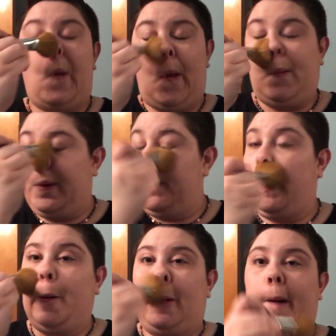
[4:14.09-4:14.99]
I put
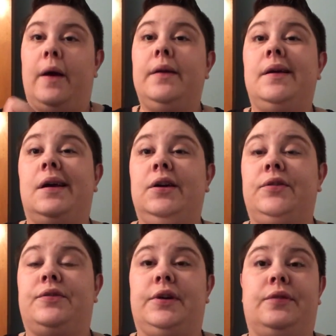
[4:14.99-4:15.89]
powder on
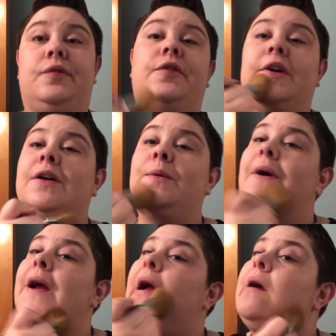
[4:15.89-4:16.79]
every freaking
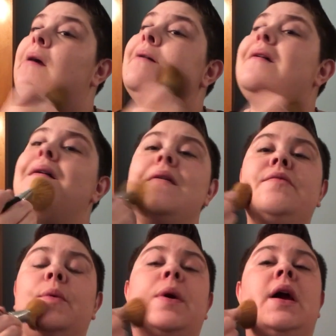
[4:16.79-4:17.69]
where.
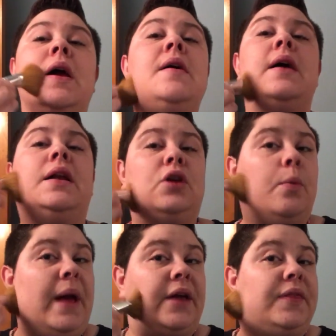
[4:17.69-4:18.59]
Everywhere.
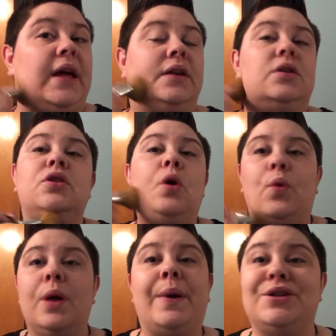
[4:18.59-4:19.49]
And back then, you
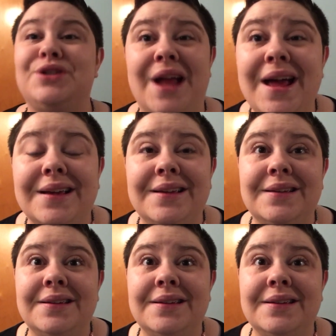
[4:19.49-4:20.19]
don't worry about your neck.